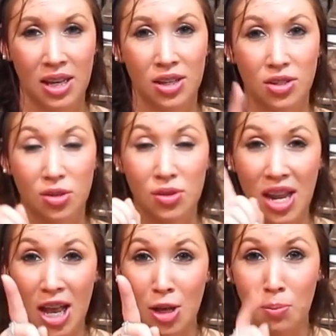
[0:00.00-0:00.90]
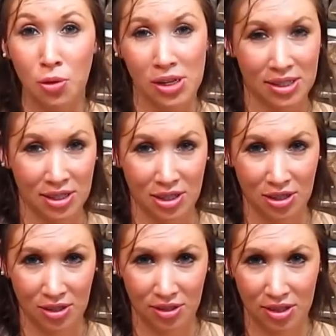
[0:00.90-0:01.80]
So now, boys and
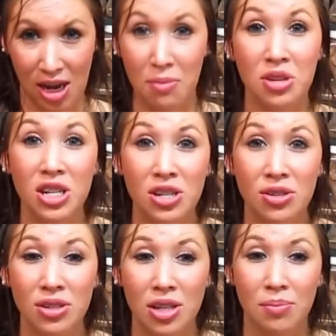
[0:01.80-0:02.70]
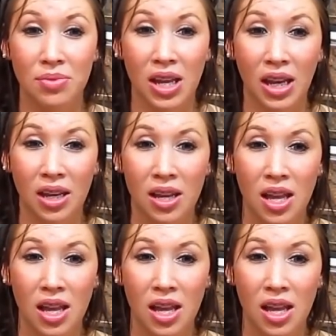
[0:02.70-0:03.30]
girls, I'm going to do something